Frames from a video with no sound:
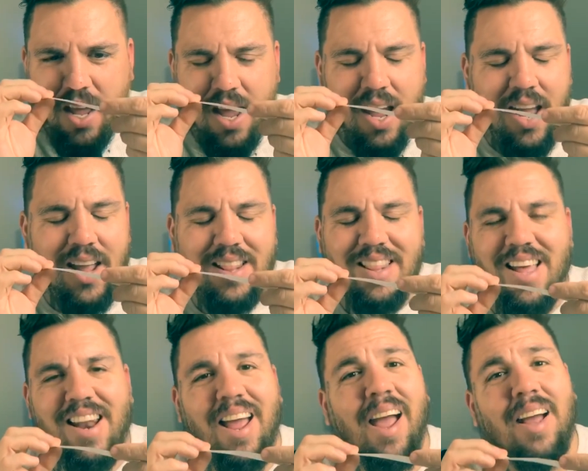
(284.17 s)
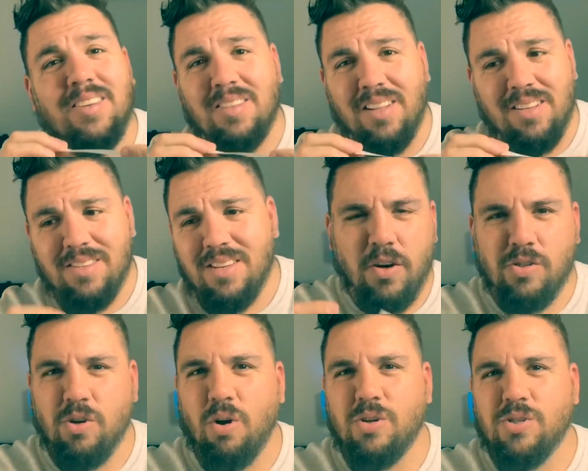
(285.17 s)
and that excellence. There's
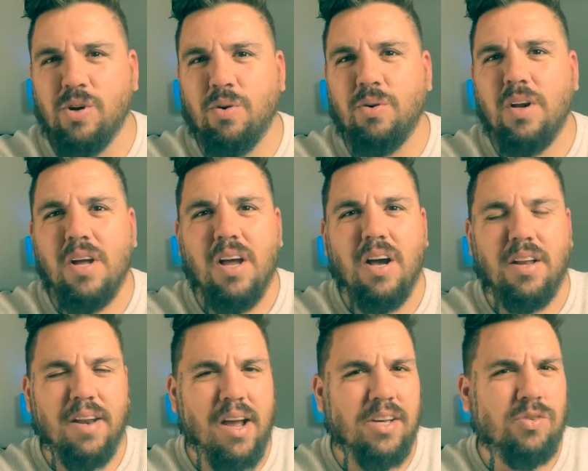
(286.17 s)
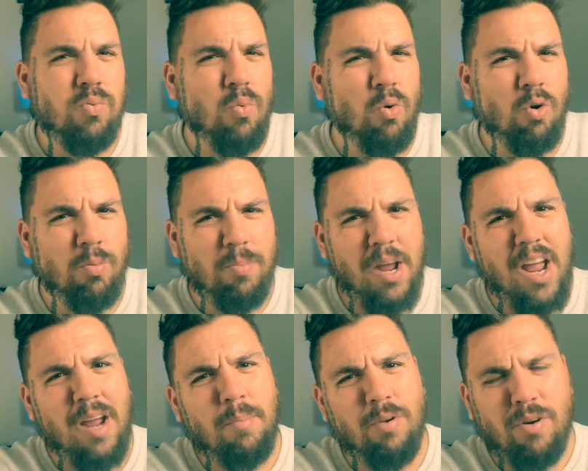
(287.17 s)
also a nice warm
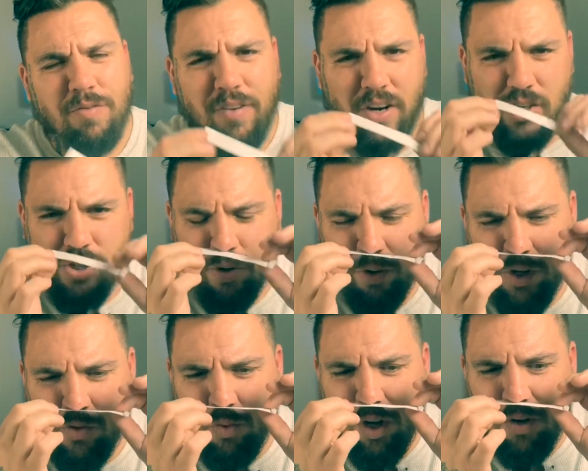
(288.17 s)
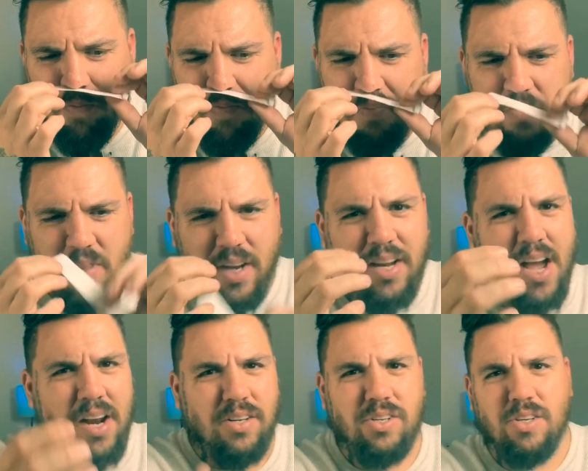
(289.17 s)
amber finish to it as well that kind
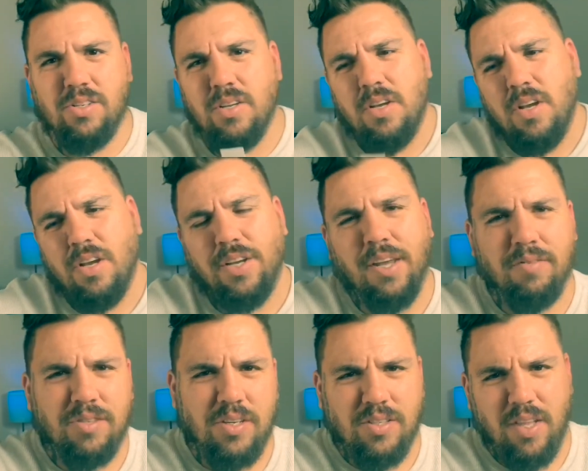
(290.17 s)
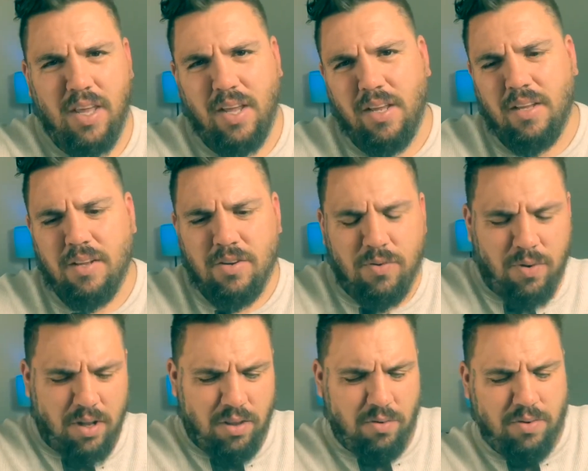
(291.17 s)
of just gives this thing doing a
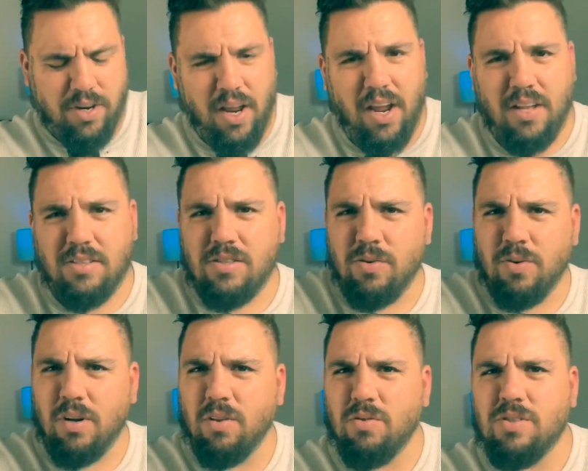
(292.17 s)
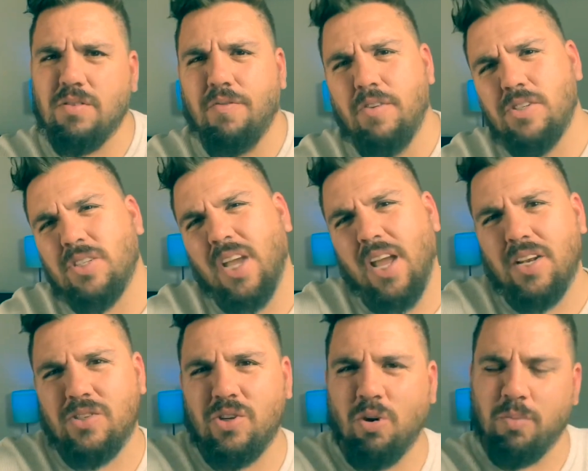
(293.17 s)
little dance, doing a little sophisticated
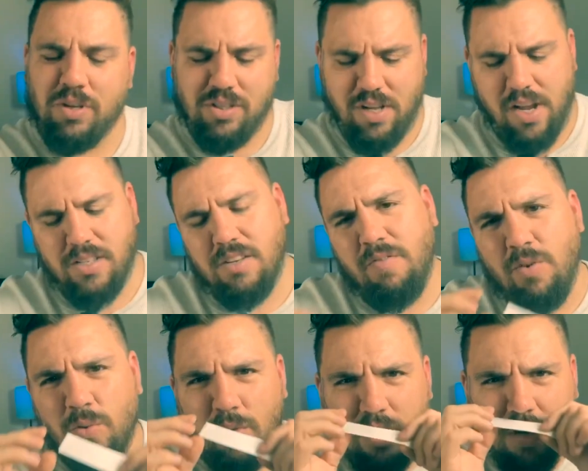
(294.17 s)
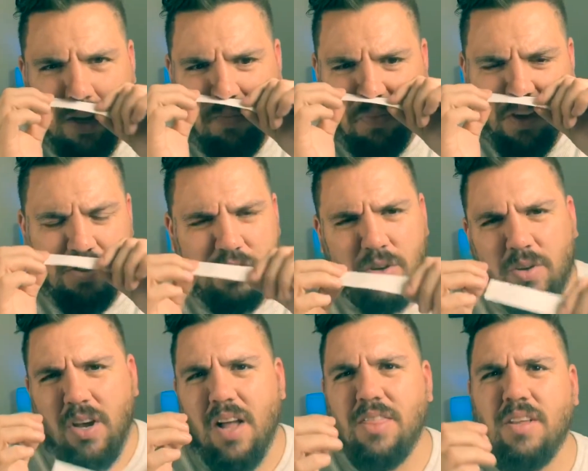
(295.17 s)
gentleman's dance, if you would. So you
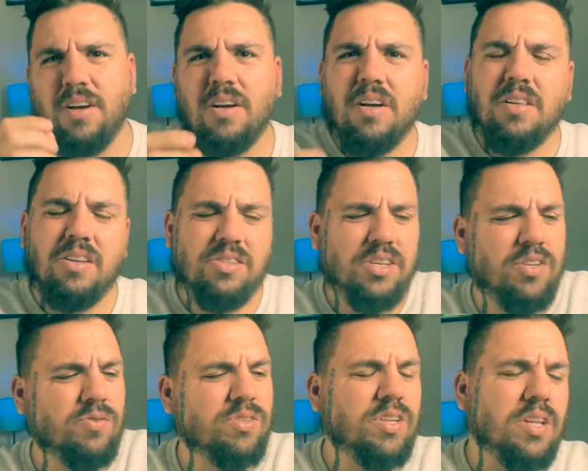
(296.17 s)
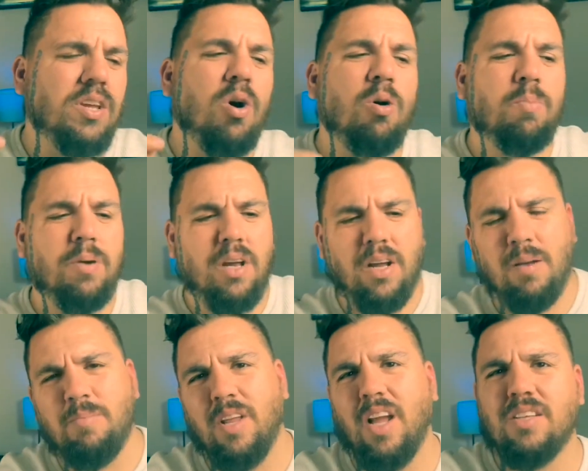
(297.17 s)
got the citrus in the opening. I'm
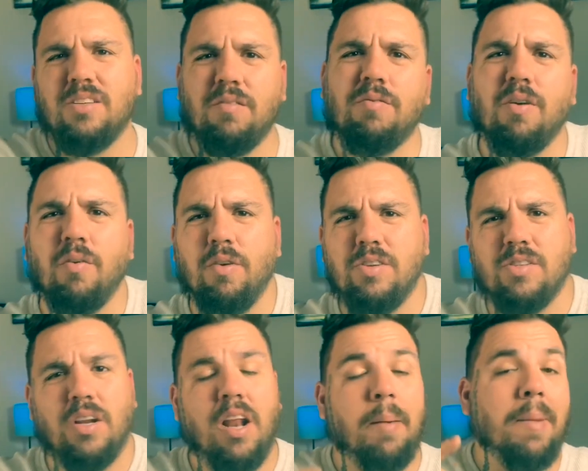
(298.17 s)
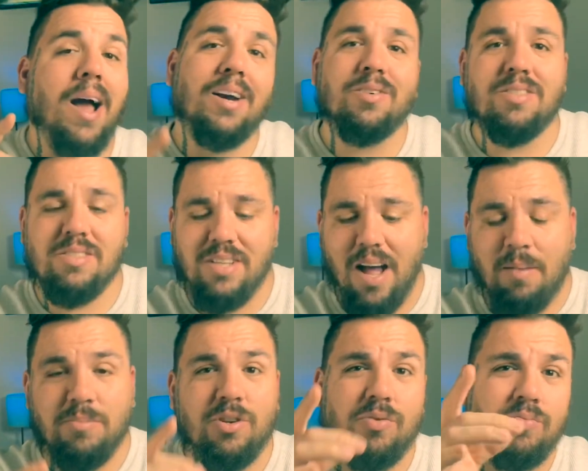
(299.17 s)
dancing for a reason, and I'm not going to stop.
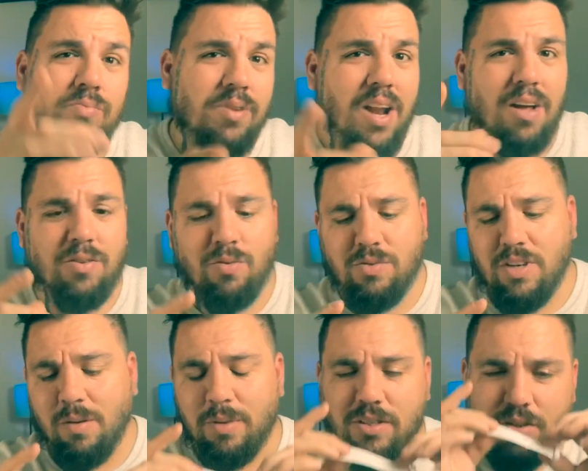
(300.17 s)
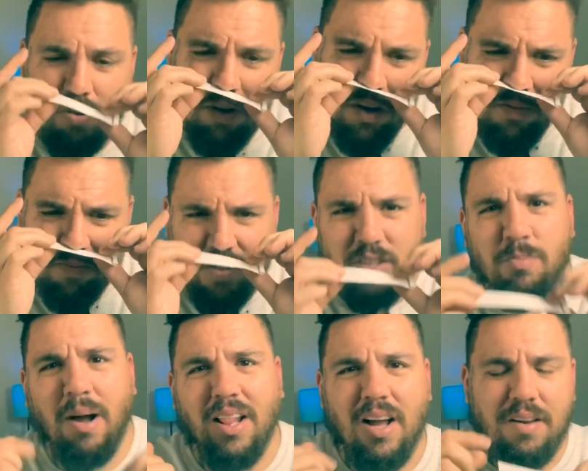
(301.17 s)
So no, don't tell me to. It's my
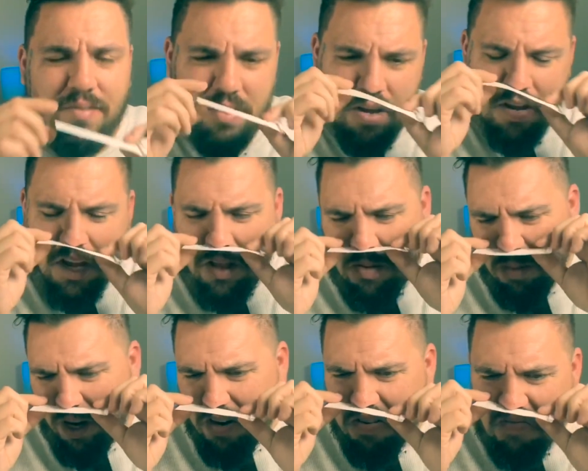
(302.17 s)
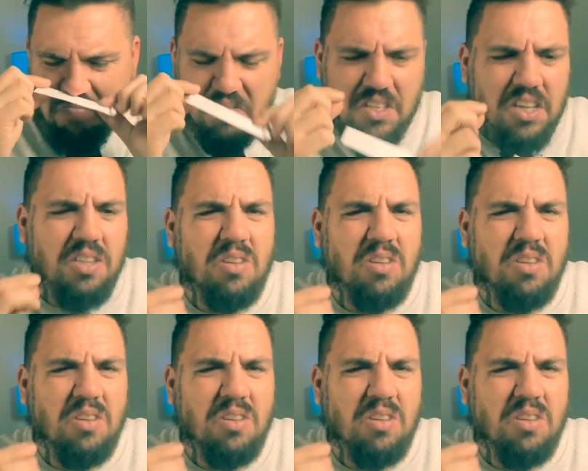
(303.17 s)
life. But get those